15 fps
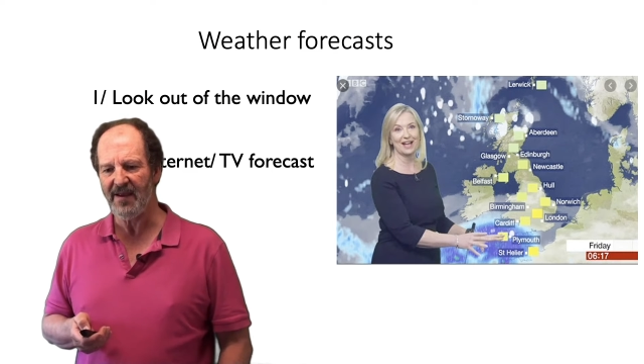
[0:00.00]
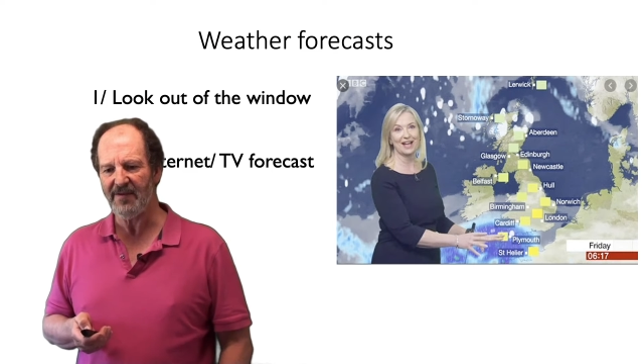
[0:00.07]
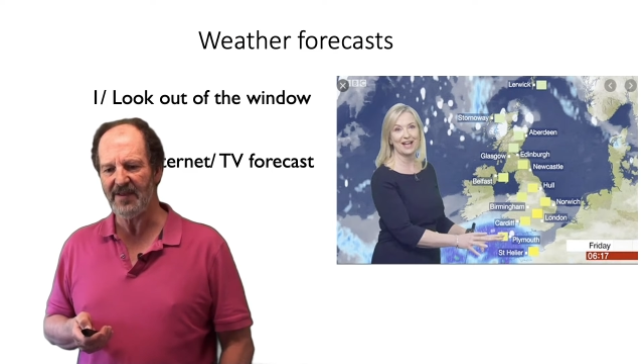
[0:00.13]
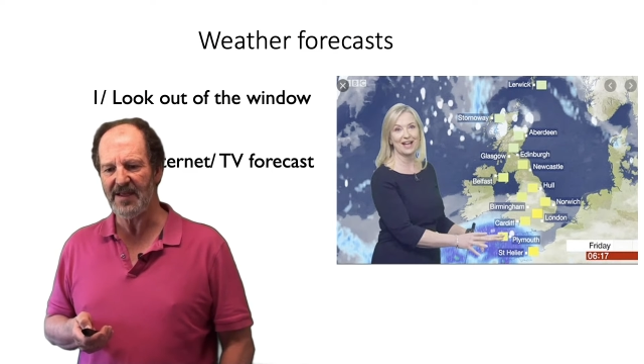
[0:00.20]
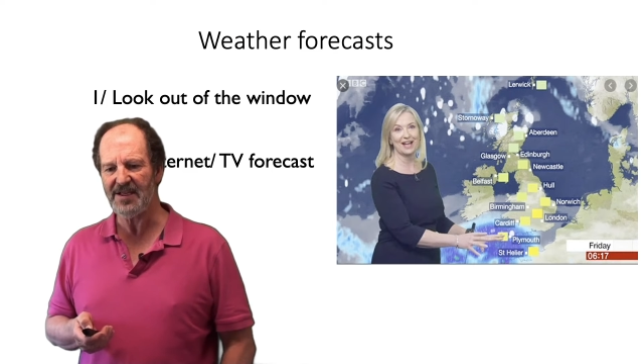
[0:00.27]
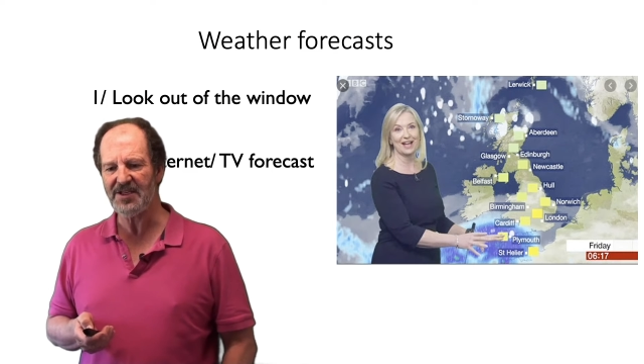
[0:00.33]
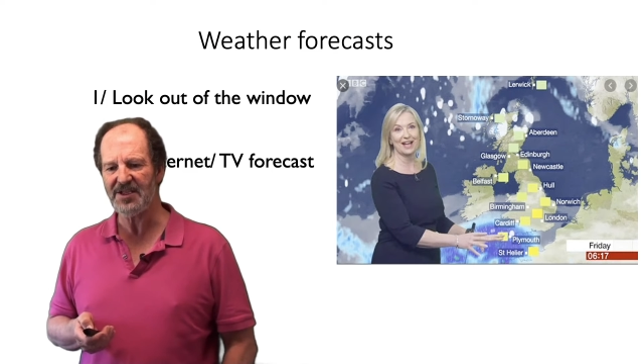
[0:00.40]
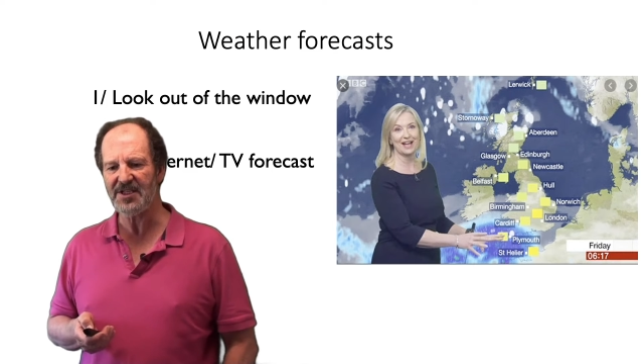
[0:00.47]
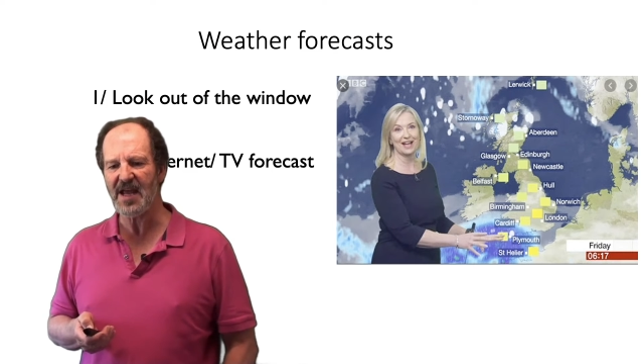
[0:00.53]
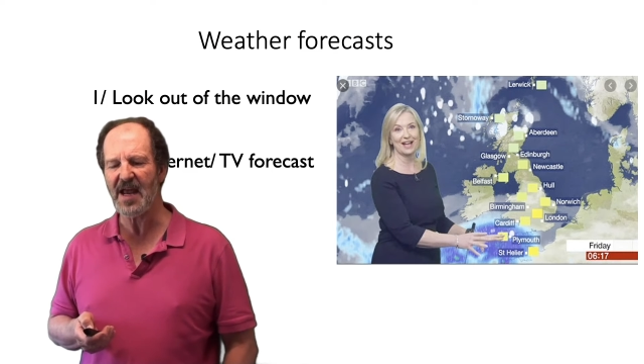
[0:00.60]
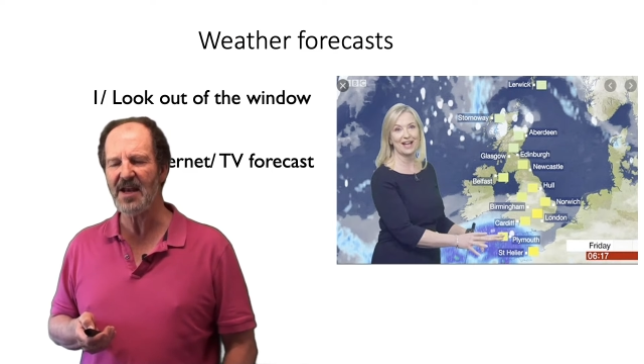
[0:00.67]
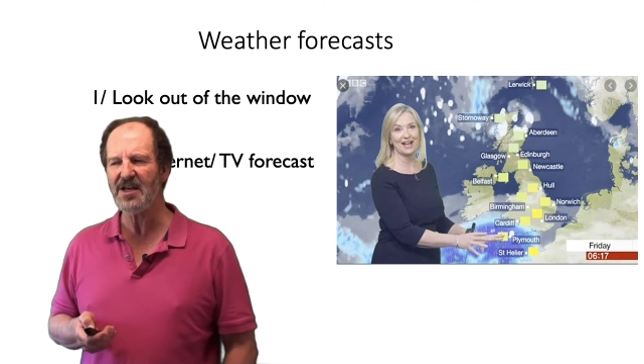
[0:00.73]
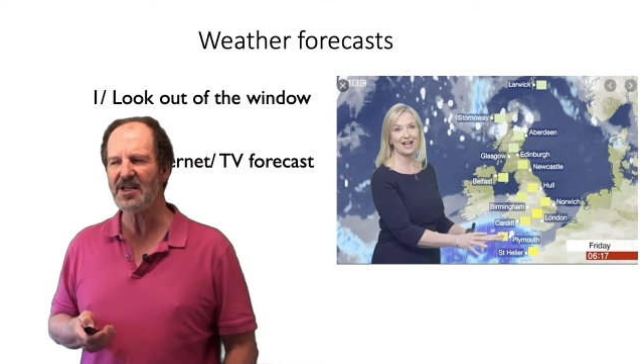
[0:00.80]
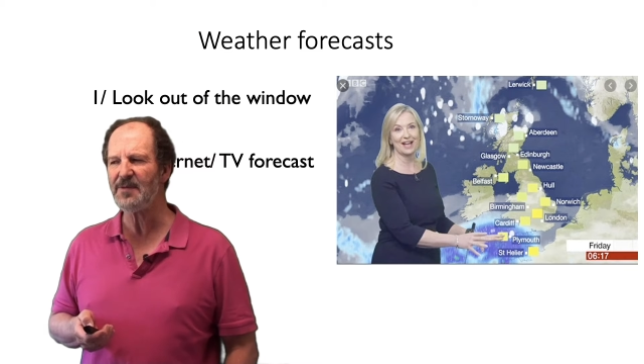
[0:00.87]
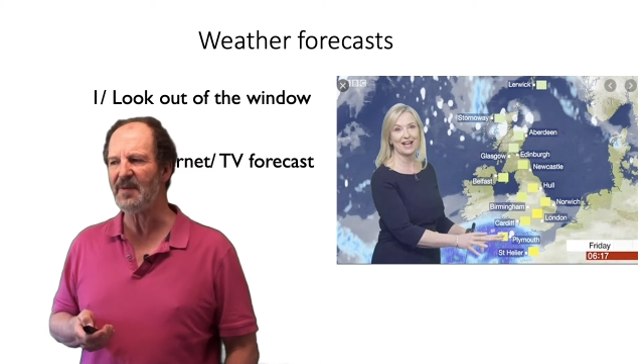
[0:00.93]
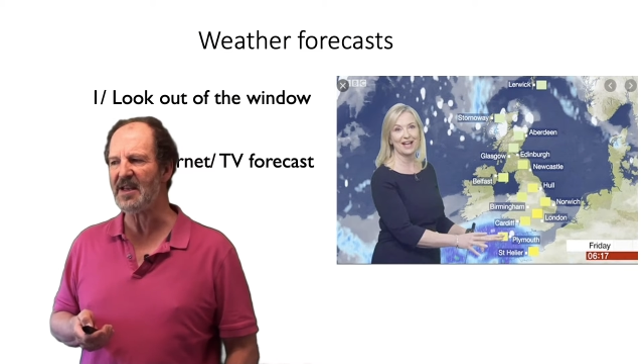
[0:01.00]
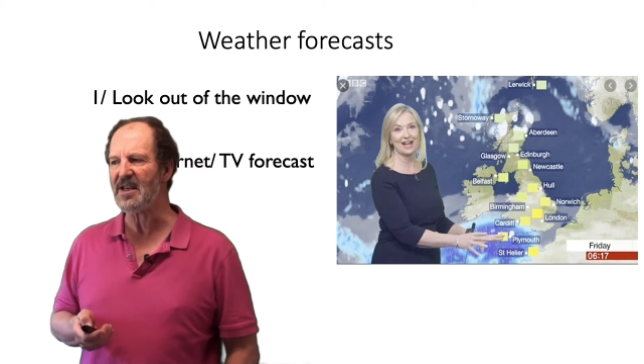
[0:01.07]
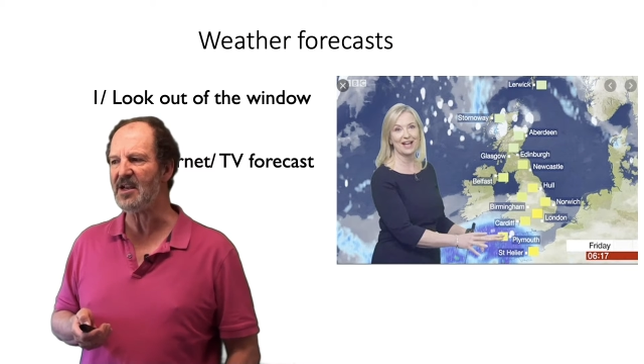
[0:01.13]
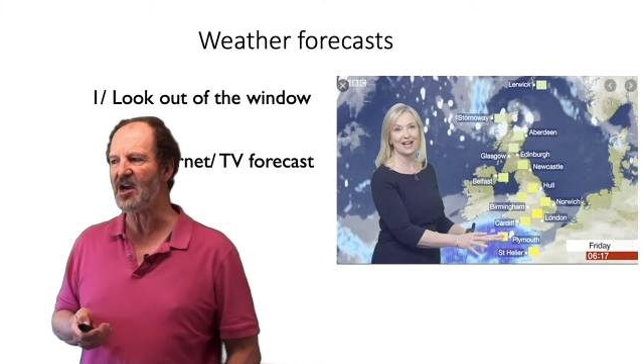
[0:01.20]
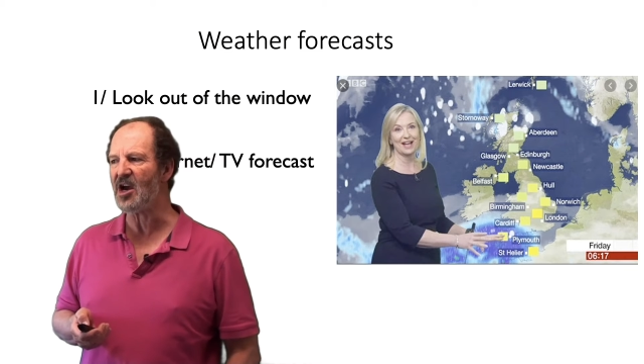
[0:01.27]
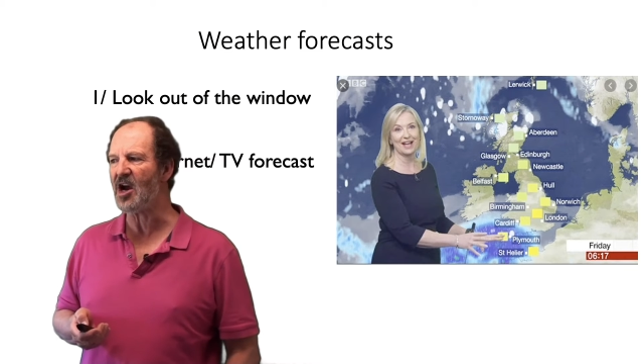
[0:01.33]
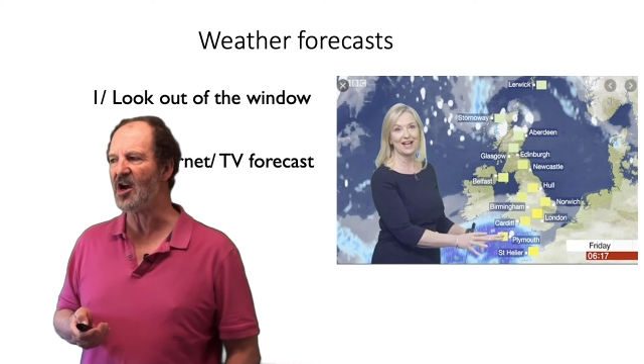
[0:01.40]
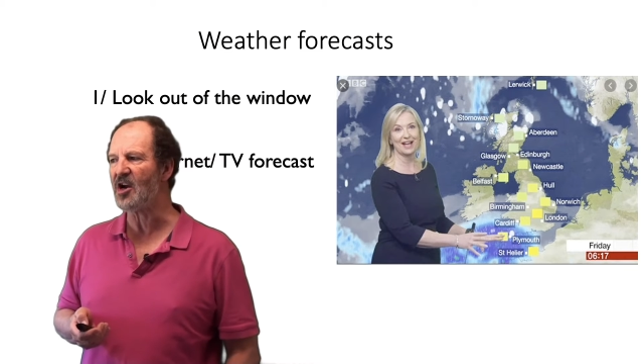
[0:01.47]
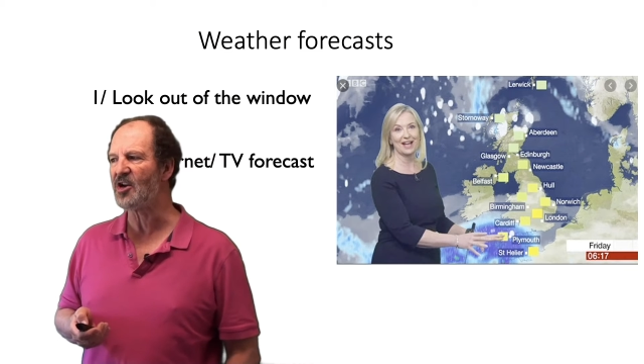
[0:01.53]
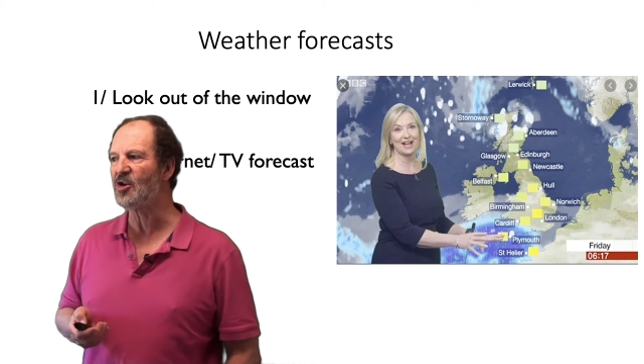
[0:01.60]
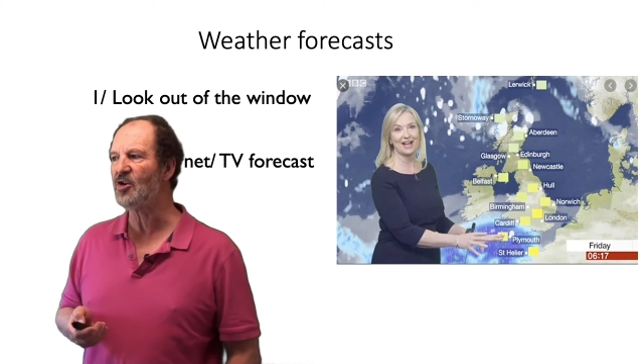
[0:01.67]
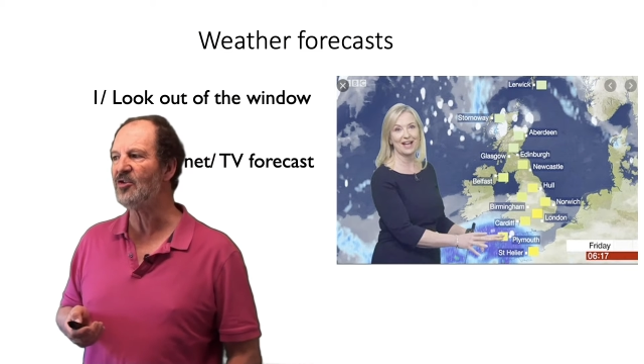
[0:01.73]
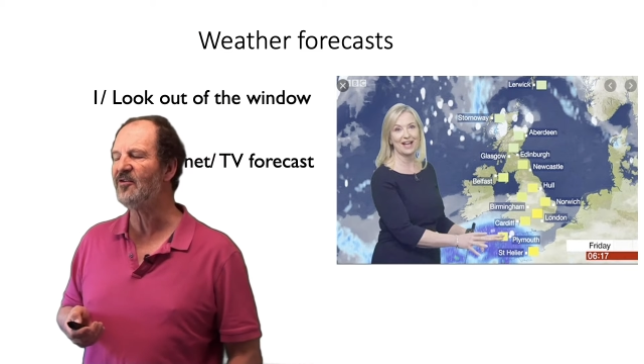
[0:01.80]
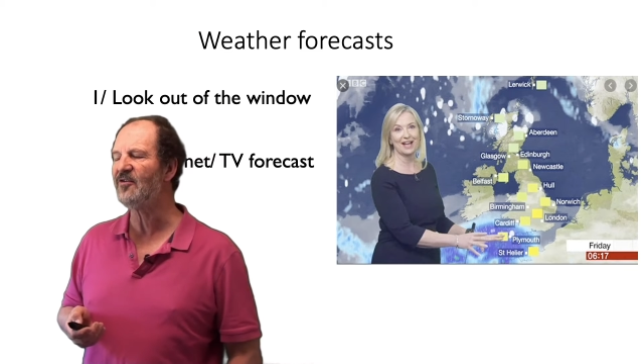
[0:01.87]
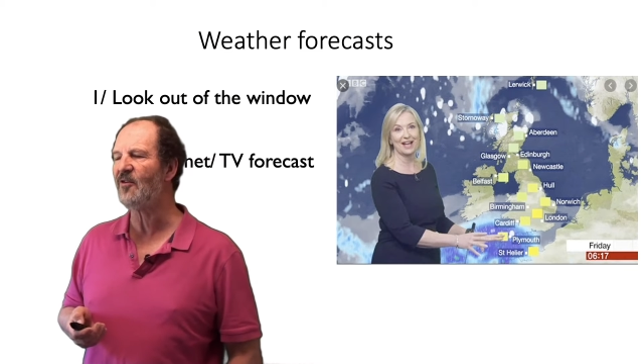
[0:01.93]
These tend to be
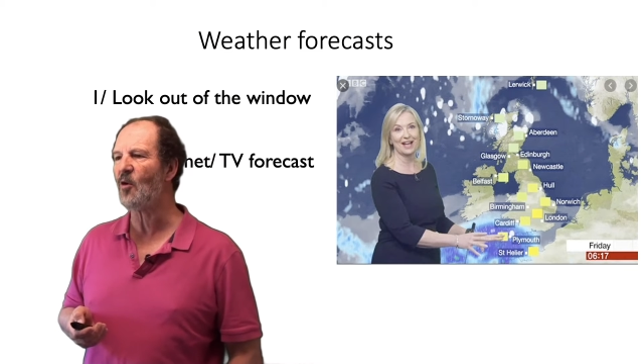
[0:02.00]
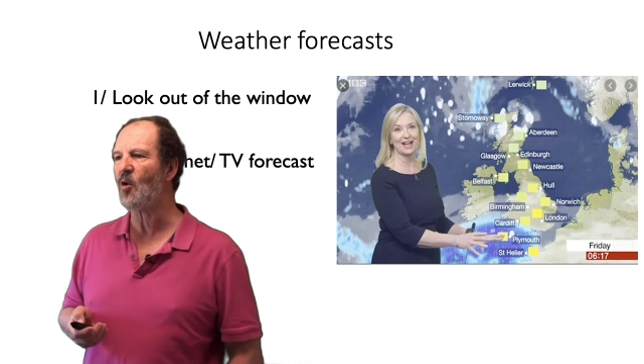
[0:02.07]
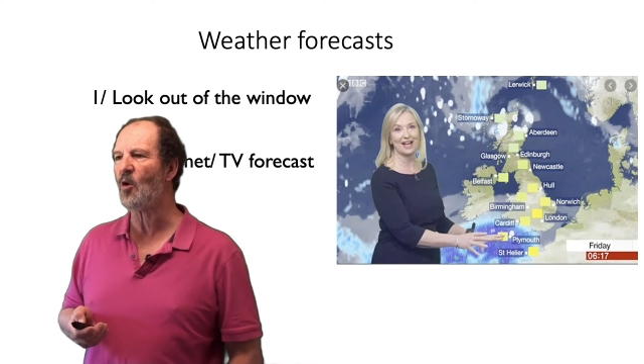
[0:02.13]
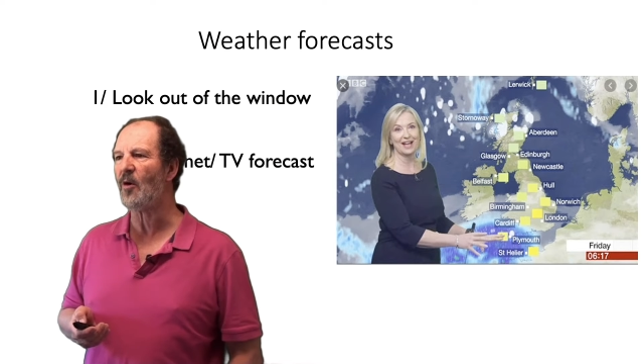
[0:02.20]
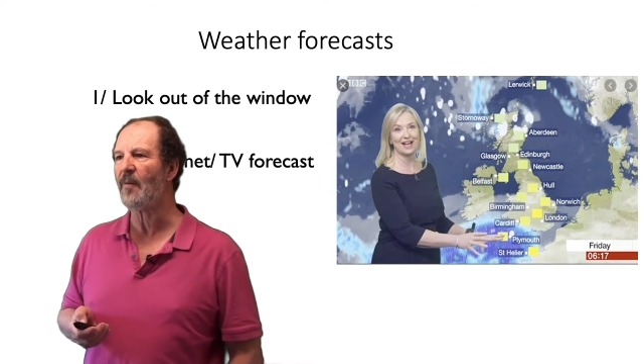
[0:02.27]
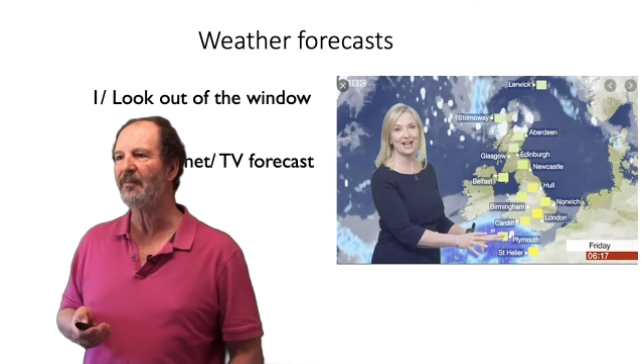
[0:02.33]
good for